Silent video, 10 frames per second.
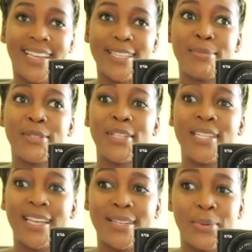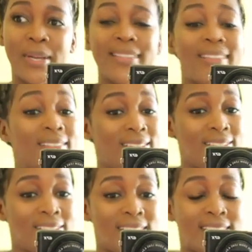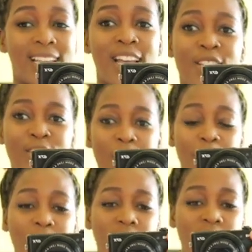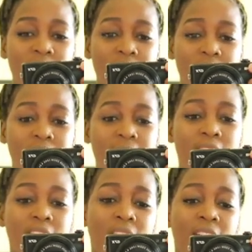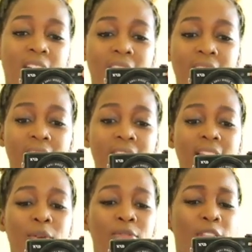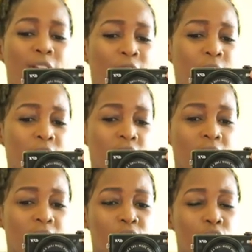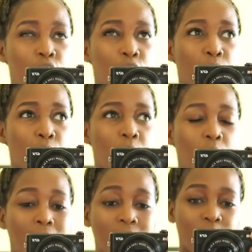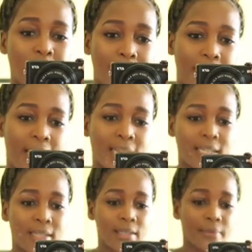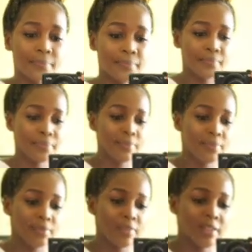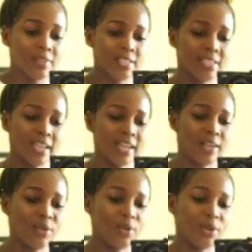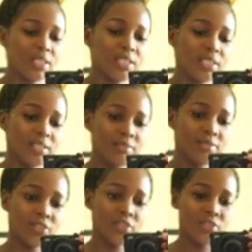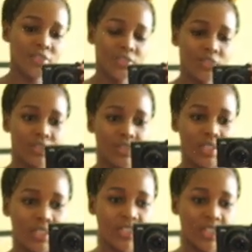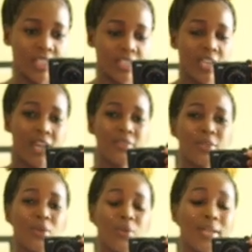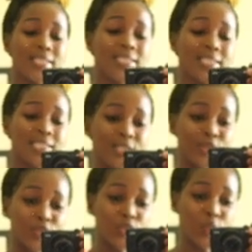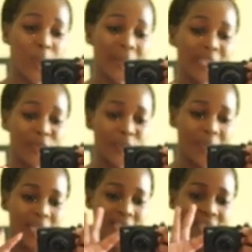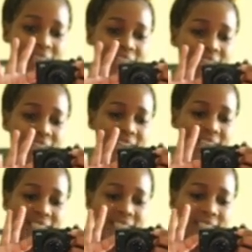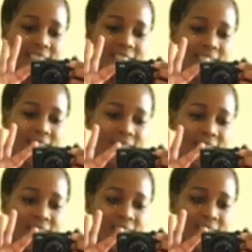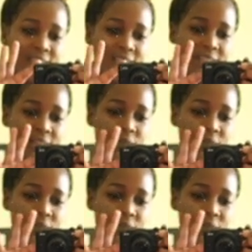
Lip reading: especially underwear, and then the t-shirts. So I got this, and I got like 4 t-shirts, 3 whites, 1 black. This is like a long t-shirt. The quality is super duper, and I